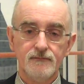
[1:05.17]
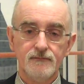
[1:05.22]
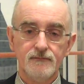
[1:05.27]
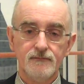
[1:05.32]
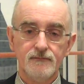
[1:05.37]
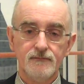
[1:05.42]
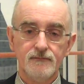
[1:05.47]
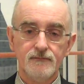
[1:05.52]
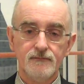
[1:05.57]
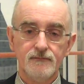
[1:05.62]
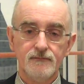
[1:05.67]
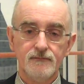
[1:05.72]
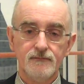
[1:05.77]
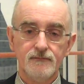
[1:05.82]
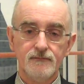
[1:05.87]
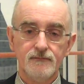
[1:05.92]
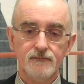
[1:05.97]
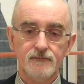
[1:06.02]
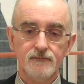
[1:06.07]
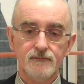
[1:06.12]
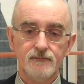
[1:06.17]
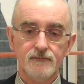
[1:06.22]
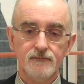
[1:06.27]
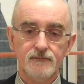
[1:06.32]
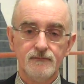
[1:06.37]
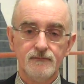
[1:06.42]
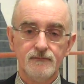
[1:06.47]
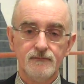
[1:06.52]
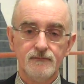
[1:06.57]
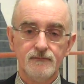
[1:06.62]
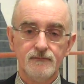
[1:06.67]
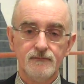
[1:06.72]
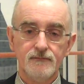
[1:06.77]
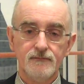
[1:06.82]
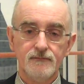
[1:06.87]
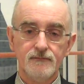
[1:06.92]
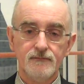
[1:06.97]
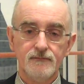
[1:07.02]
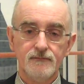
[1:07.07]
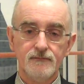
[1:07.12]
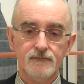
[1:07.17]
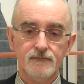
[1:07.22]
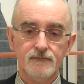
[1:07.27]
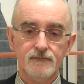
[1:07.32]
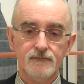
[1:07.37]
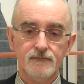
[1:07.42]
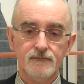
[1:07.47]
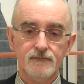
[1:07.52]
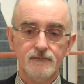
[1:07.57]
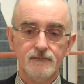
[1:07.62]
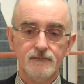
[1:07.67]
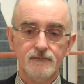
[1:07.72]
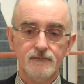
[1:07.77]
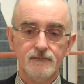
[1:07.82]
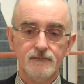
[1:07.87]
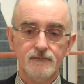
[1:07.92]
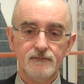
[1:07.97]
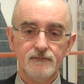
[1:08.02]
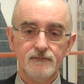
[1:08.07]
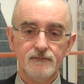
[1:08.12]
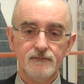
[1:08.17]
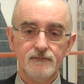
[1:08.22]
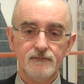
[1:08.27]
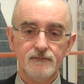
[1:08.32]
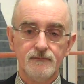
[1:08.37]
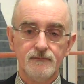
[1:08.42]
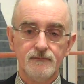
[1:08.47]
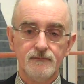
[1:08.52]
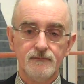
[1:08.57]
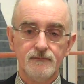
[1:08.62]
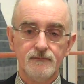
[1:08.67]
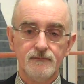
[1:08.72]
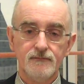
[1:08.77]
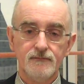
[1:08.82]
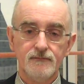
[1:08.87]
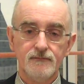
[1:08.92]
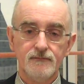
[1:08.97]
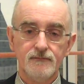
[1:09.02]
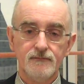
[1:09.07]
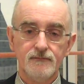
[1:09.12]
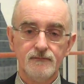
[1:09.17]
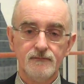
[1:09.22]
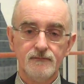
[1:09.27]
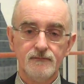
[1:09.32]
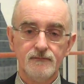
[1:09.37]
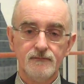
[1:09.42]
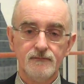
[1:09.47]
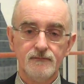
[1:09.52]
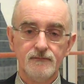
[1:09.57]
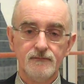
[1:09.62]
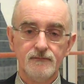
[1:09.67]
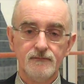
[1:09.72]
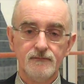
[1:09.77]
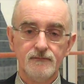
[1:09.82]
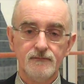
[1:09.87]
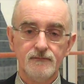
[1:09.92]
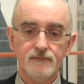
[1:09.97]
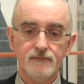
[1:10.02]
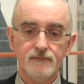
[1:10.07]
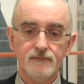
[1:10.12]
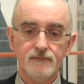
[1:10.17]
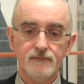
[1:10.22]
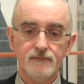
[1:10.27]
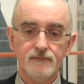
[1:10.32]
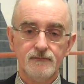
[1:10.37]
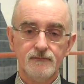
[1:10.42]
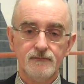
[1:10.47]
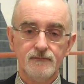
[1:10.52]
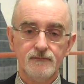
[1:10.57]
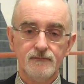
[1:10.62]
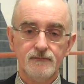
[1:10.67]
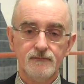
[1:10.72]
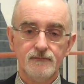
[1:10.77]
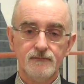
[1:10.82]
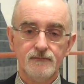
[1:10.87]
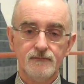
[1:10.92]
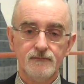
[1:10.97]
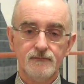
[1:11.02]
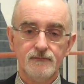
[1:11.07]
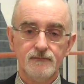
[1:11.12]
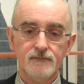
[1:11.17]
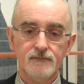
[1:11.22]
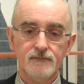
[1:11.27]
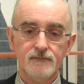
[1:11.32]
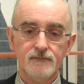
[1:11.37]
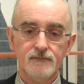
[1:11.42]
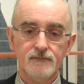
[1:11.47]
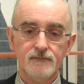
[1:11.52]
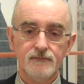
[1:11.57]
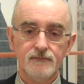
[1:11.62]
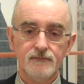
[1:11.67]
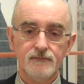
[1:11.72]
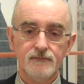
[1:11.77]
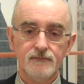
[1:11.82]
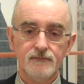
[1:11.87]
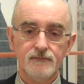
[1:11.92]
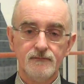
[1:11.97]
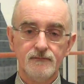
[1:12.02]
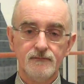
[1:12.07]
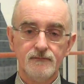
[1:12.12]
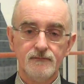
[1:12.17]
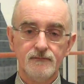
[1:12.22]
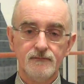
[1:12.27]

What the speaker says: (no lip movement)